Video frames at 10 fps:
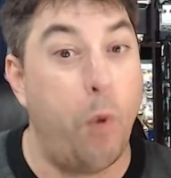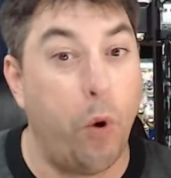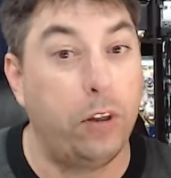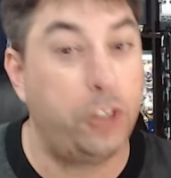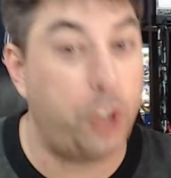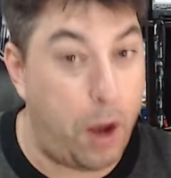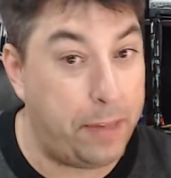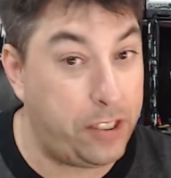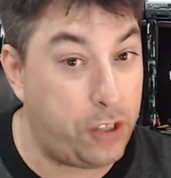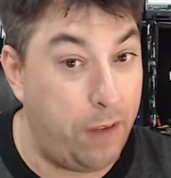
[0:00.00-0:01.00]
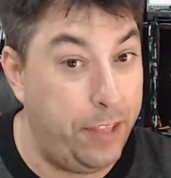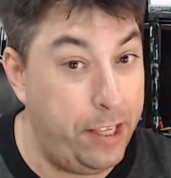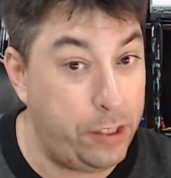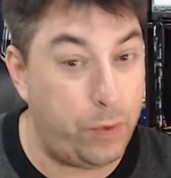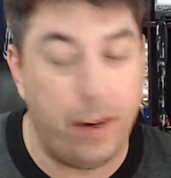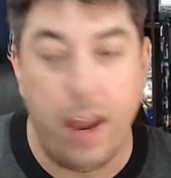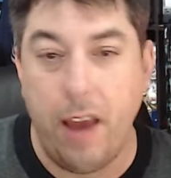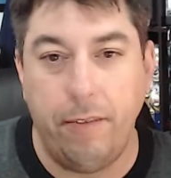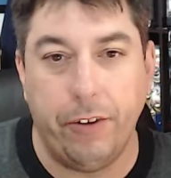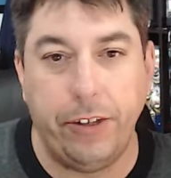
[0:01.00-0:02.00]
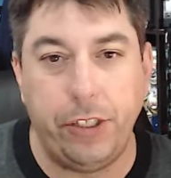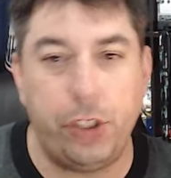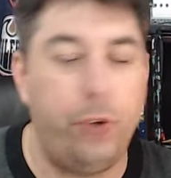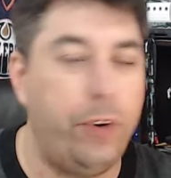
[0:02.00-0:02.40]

topics on this one very soon,